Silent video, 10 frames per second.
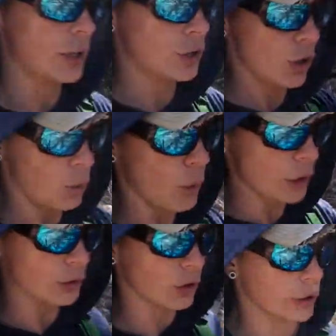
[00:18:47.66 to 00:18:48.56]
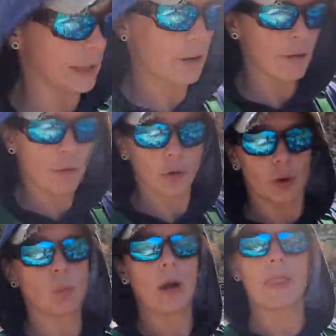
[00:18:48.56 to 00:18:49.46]
of know what you're looking out for,
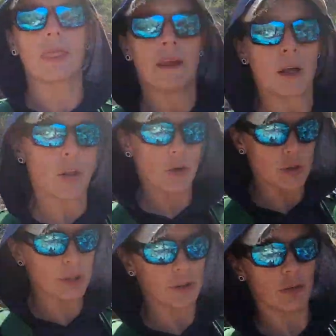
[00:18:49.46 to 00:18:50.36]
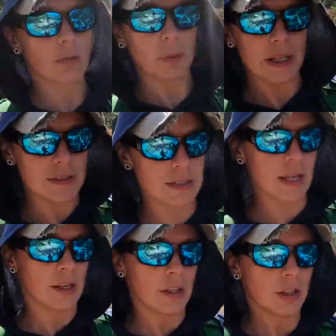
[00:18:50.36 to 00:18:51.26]
and when the trail splits,
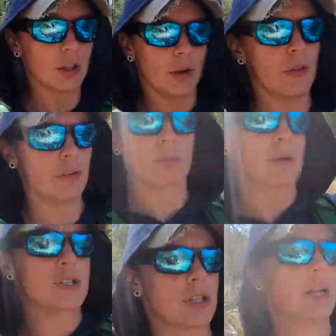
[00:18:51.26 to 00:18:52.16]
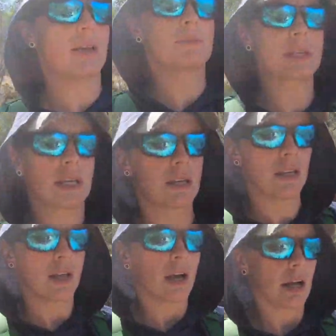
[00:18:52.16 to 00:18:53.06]
you know, and there's a bunch of names,
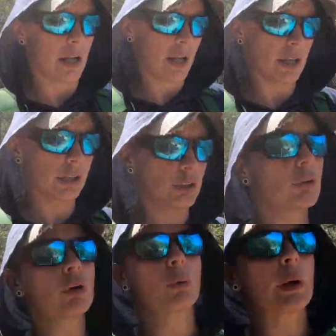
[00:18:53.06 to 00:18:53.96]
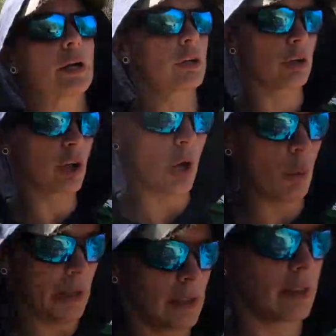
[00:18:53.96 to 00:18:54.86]
you know where you're
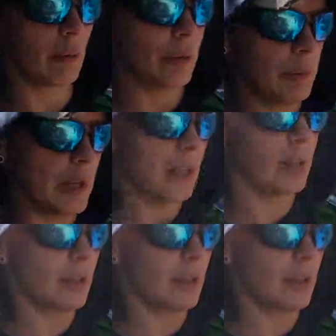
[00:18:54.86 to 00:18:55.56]
going. It would be